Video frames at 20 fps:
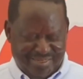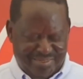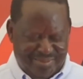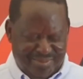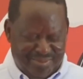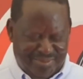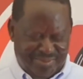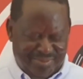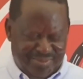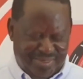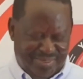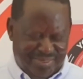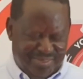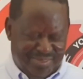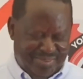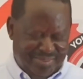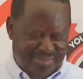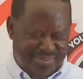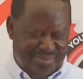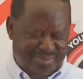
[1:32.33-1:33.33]
So those
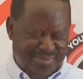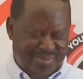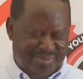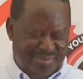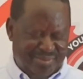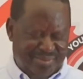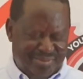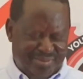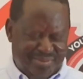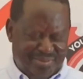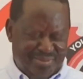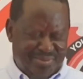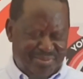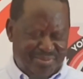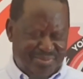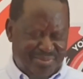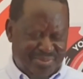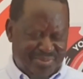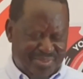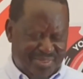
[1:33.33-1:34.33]
are
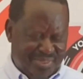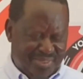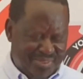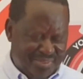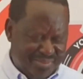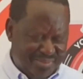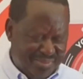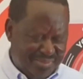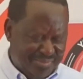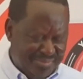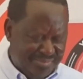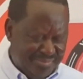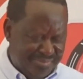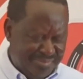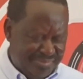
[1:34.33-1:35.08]
usual things.